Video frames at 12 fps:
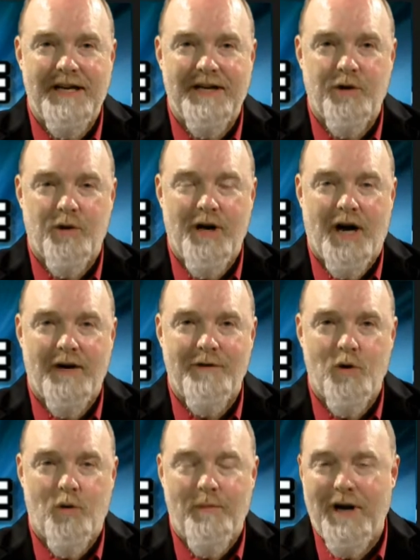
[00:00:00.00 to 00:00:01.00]
and your
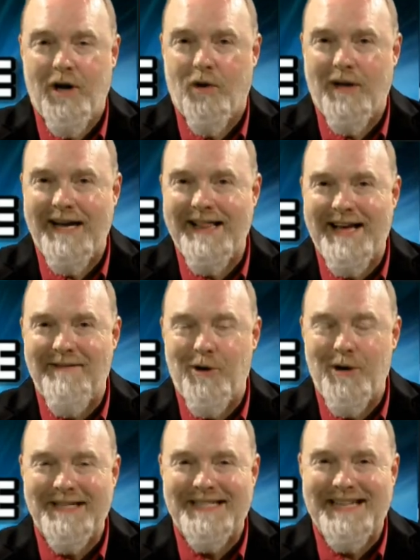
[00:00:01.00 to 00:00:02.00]
non-viewer mail at uh, that
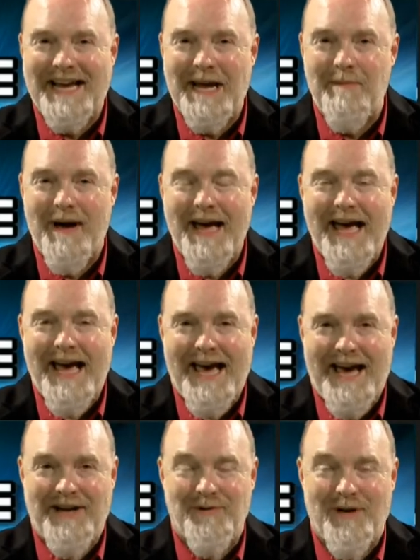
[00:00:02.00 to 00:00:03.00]
very same
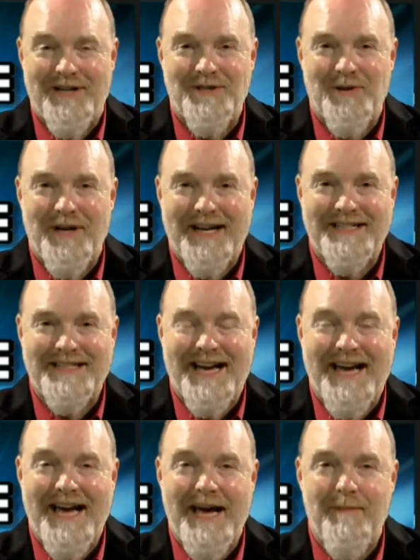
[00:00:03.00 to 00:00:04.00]
address. Till next
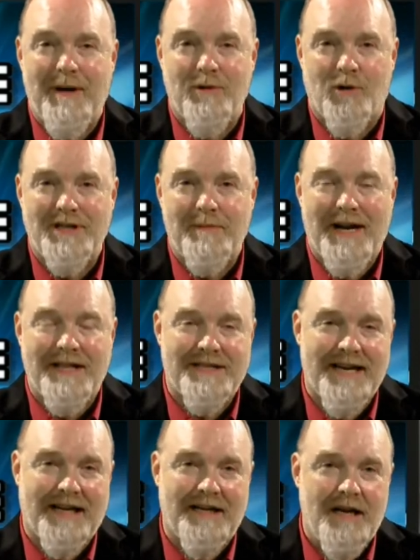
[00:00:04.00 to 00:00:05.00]
time, I'm Noel T. Manning II.